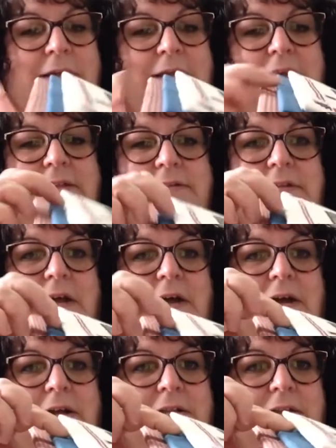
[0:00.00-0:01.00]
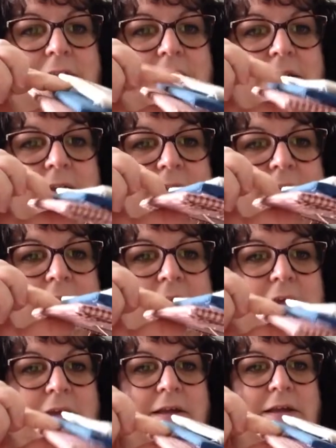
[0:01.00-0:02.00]
It's not
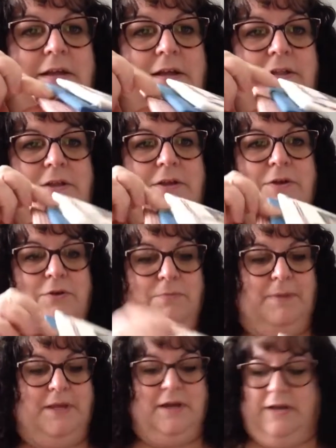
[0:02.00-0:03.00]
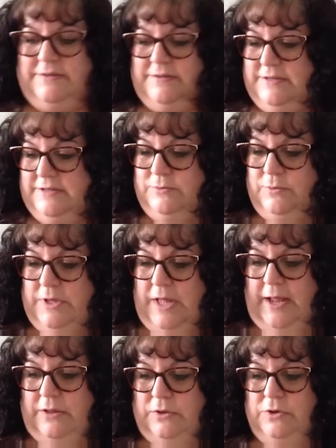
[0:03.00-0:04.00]
glued because this one I
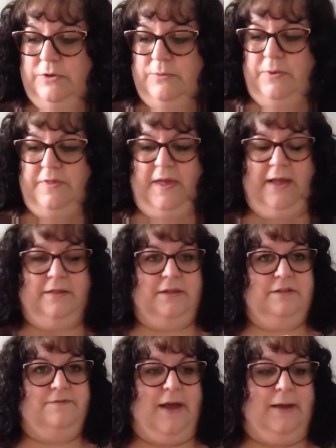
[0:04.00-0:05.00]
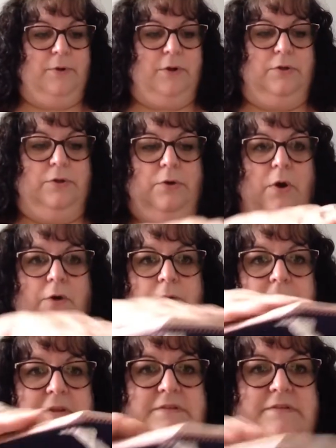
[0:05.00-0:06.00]
glued it with Aleene's fabric glue, all the
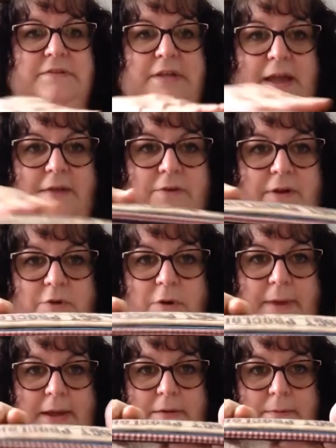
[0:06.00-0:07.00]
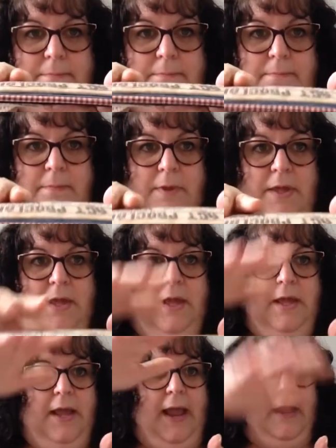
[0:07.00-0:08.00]
pieces together after I made them.
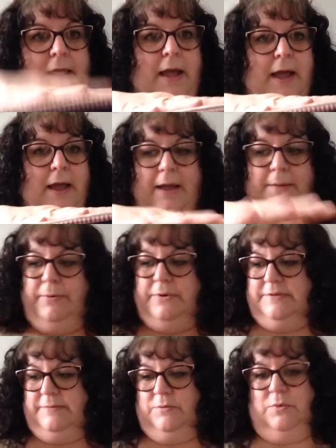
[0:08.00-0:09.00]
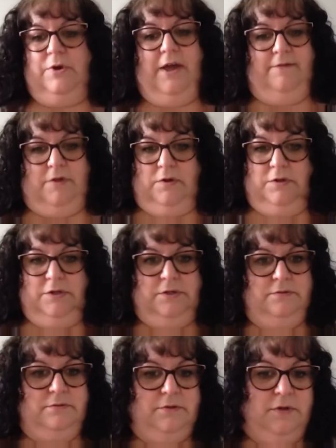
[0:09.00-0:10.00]
And I put something real heavy on it
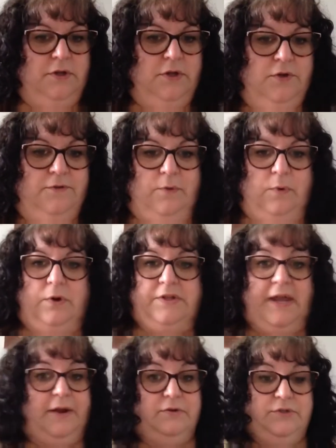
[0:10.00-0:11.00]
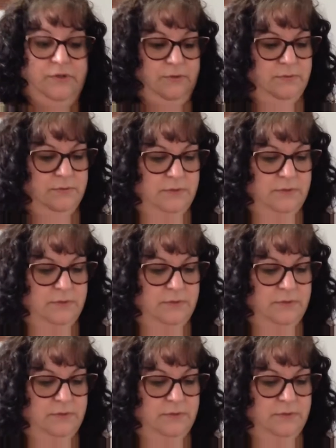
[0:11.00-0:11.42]
for a day or two.